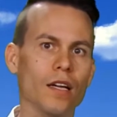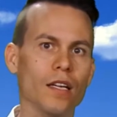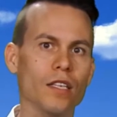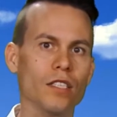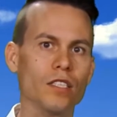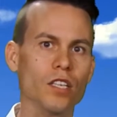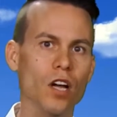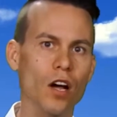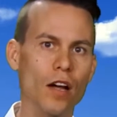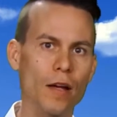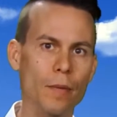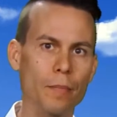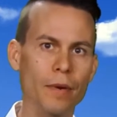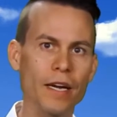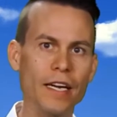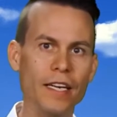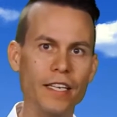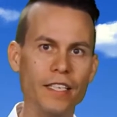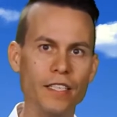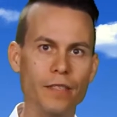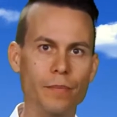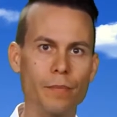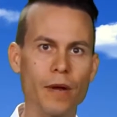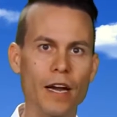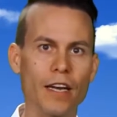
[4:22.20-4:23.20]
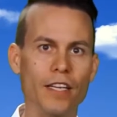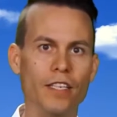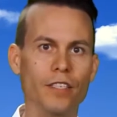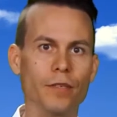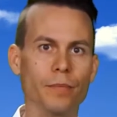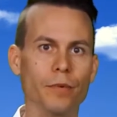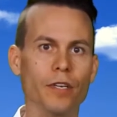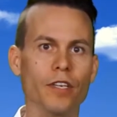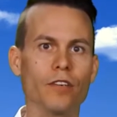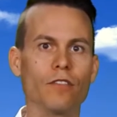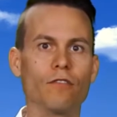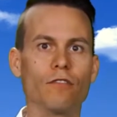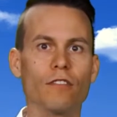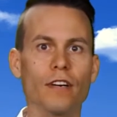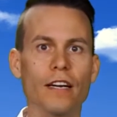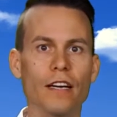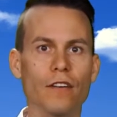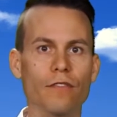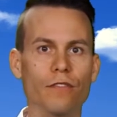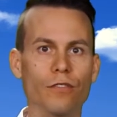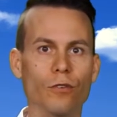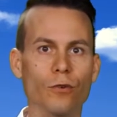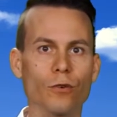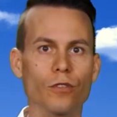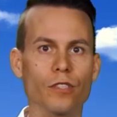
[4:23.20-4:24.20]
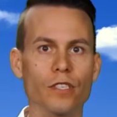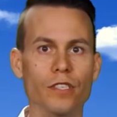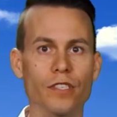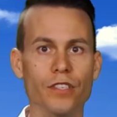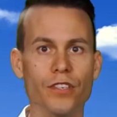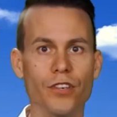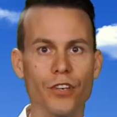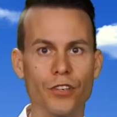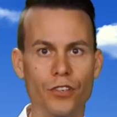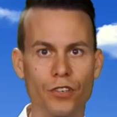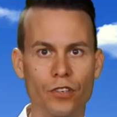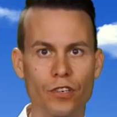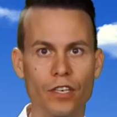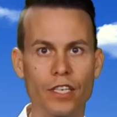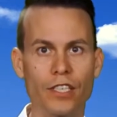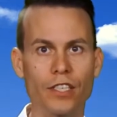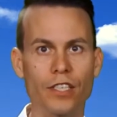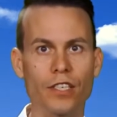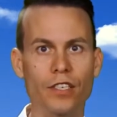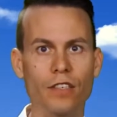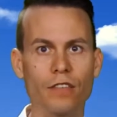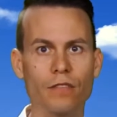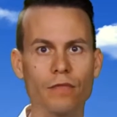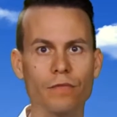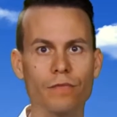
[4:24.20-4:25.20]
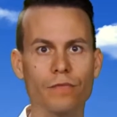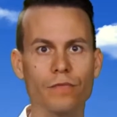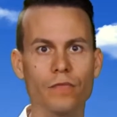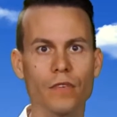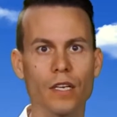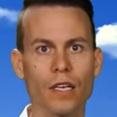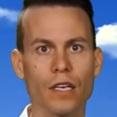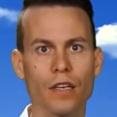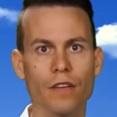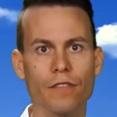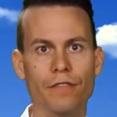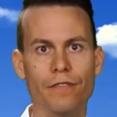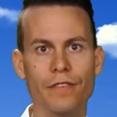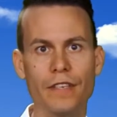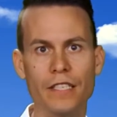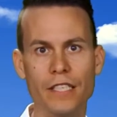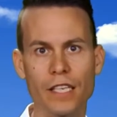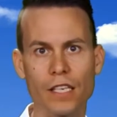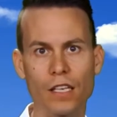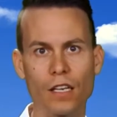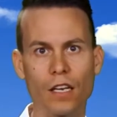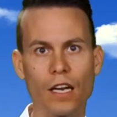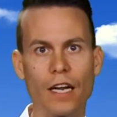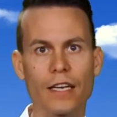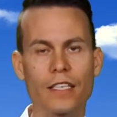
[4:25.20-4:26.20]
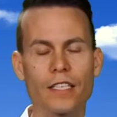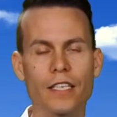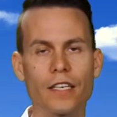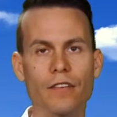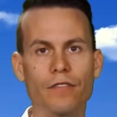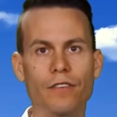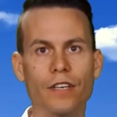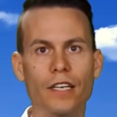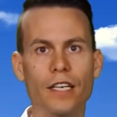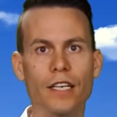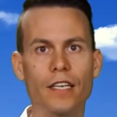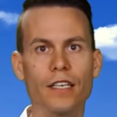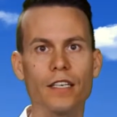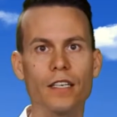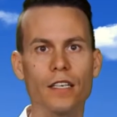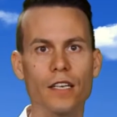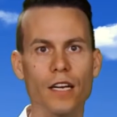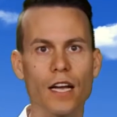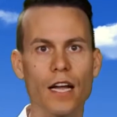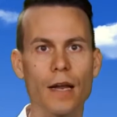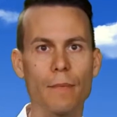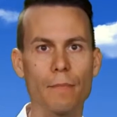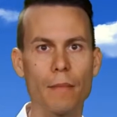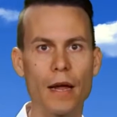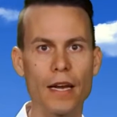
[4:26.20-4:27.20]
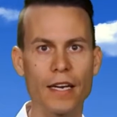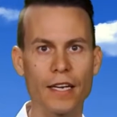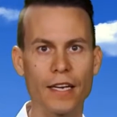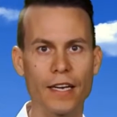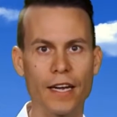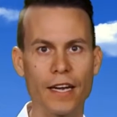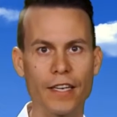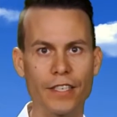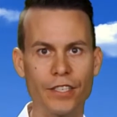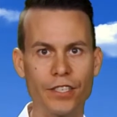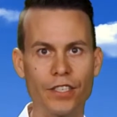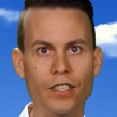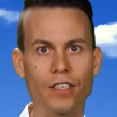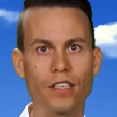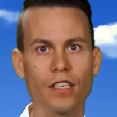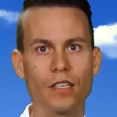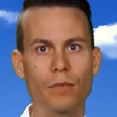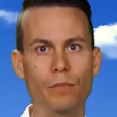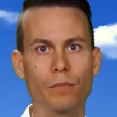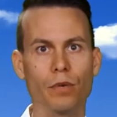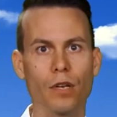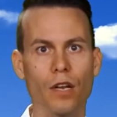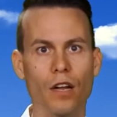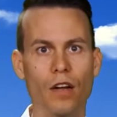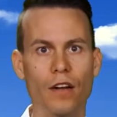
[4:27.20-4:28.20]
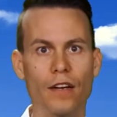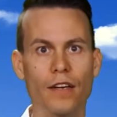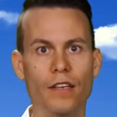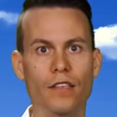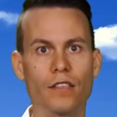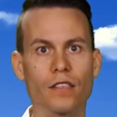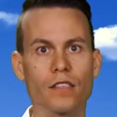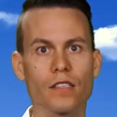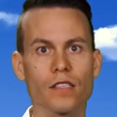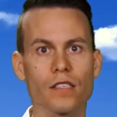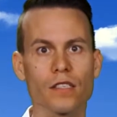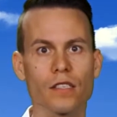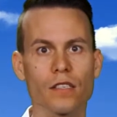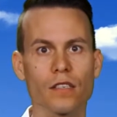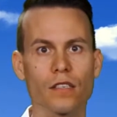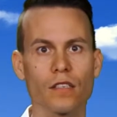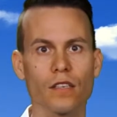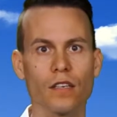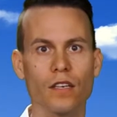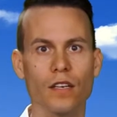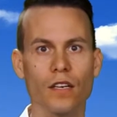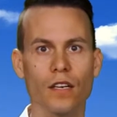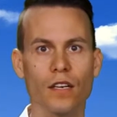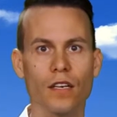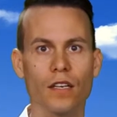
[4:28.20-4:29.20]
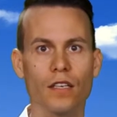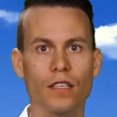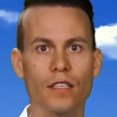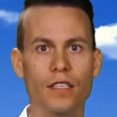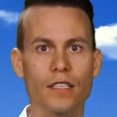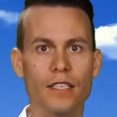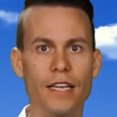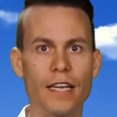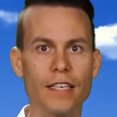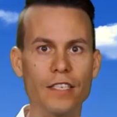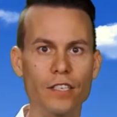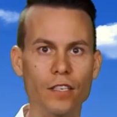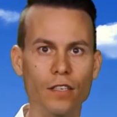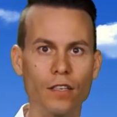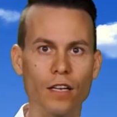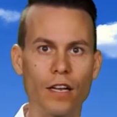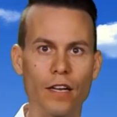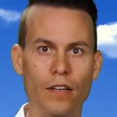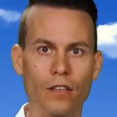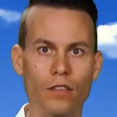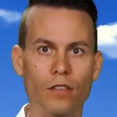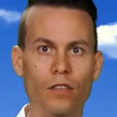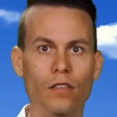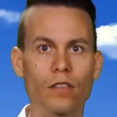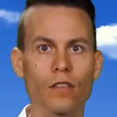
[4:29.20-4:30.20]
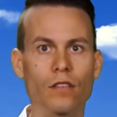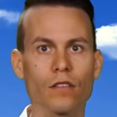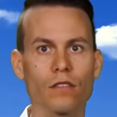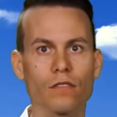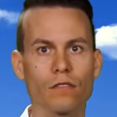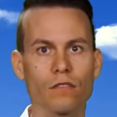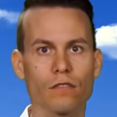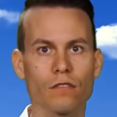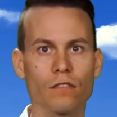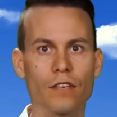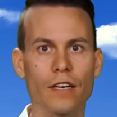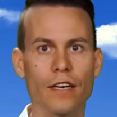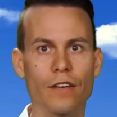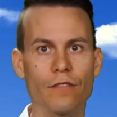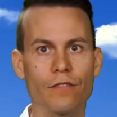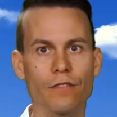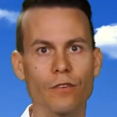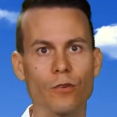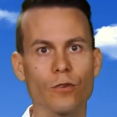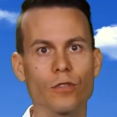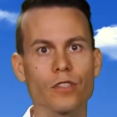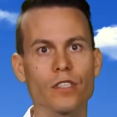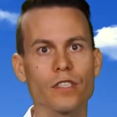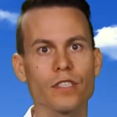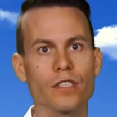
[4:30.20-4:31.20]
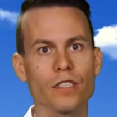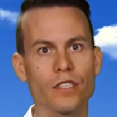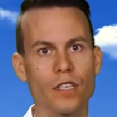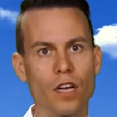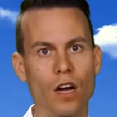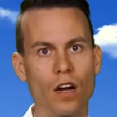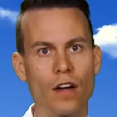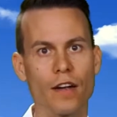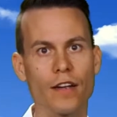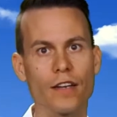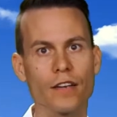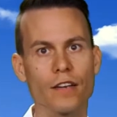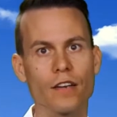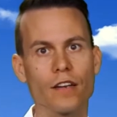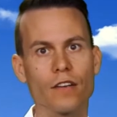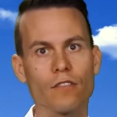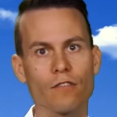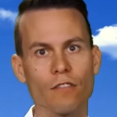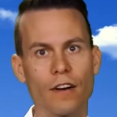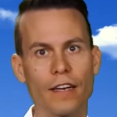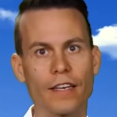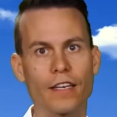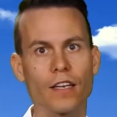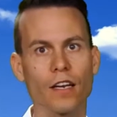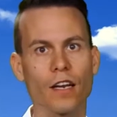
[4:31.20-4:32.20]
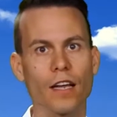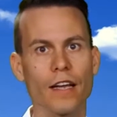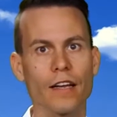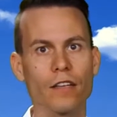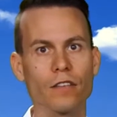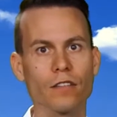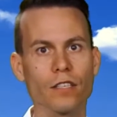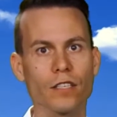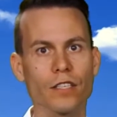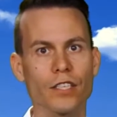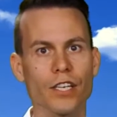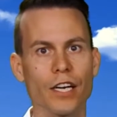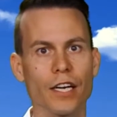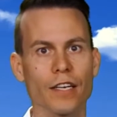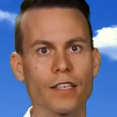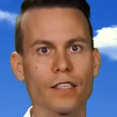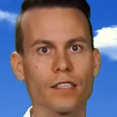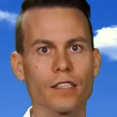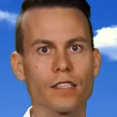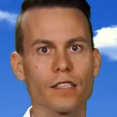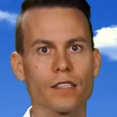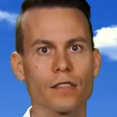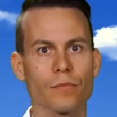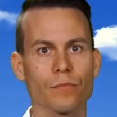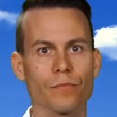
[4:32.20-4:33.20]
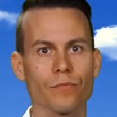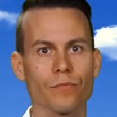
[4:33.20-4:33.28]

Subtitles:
diabetes management reinforces nutrition, physical activity and medication compliance. Dental health reinforces diet and regular health checks.